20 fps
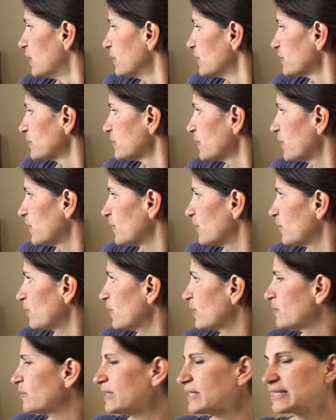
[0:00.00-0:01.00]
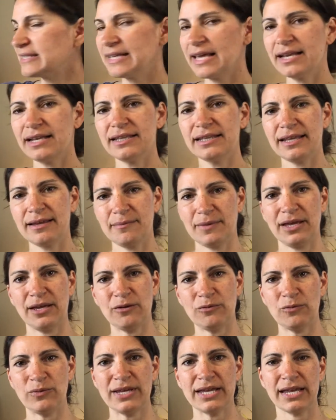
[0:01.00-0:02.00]
So when we set a limit,
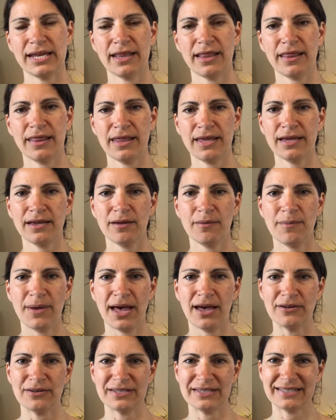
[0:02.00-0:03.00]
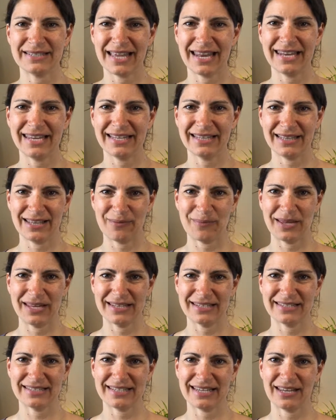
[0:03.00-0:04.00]
we can think about setting
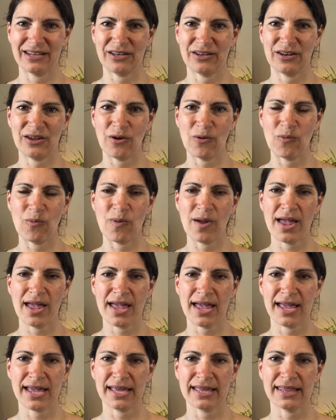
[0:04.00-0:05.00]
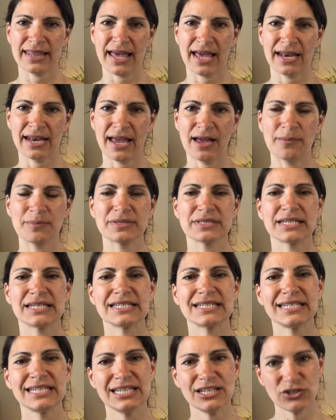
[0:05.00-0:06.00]
limits in a way that helps to
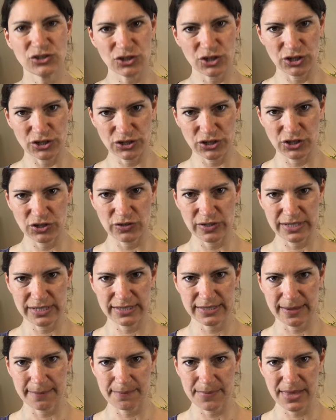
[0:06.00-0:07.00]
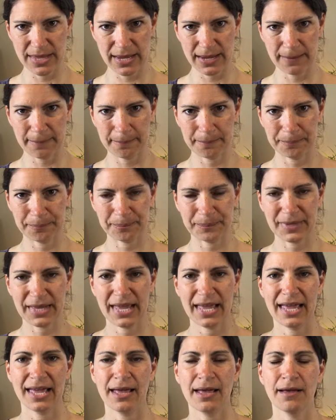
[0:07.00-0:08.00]
teach our children something.
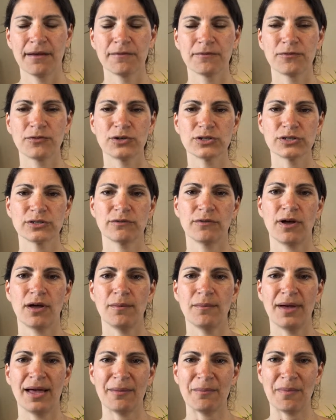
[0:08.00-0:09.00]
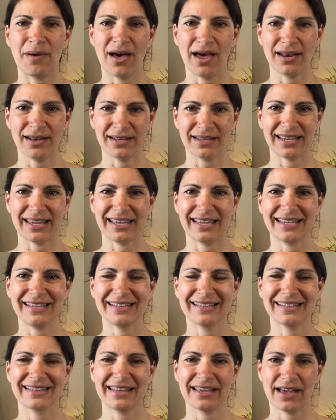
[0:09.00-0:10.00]
First of all, by modeling
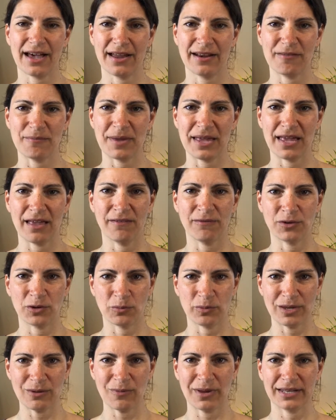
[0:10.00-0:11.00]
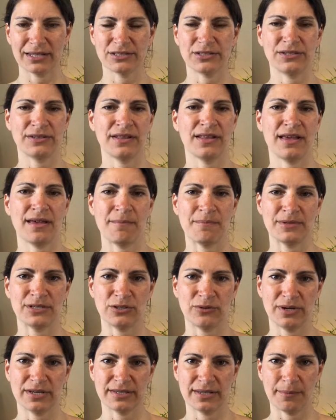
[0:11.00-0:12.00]
the kind of behavior we want them
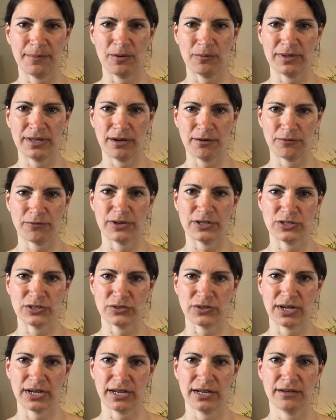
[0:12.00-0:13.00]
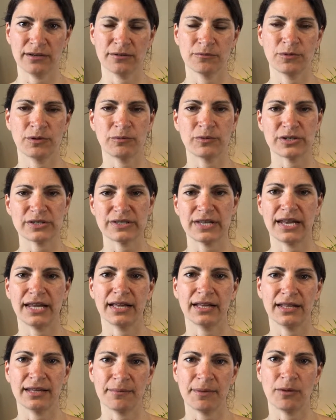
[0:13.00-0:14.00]
to exhibit when they're frustrated. When we're setting
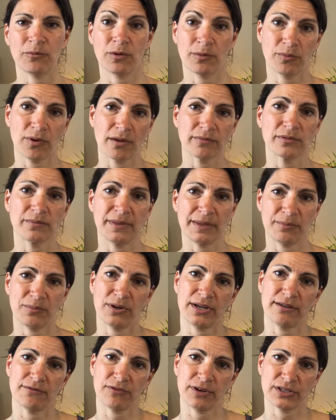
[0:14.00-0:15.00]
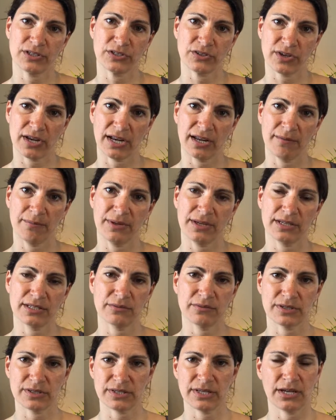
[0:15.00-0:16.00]
a limit, we're probably pretty frustrated because
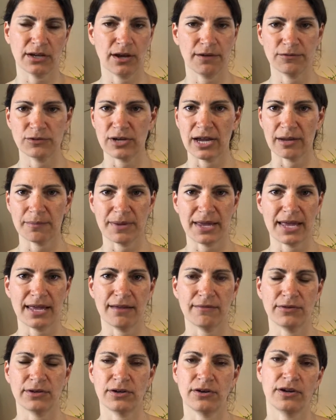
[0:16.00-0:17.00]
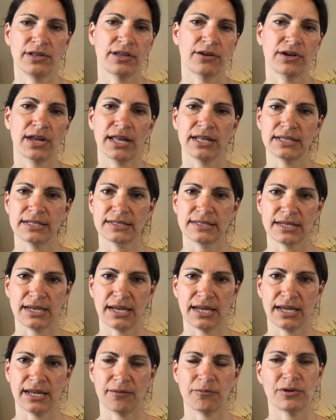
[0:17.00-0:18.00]
we're seeing off-track behavior and they're not
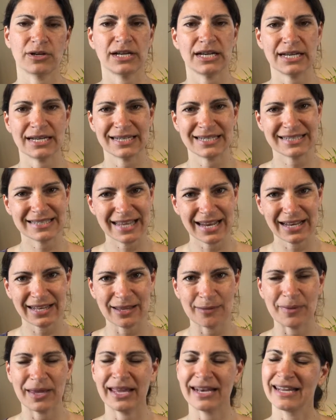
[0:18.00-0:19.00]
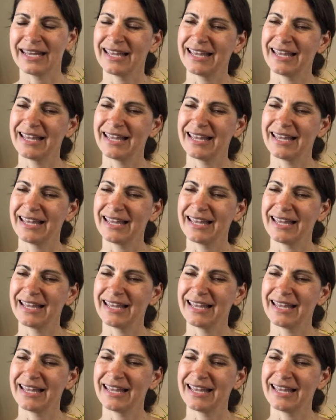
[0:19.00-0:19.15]
listening, and we're needing to set a limit,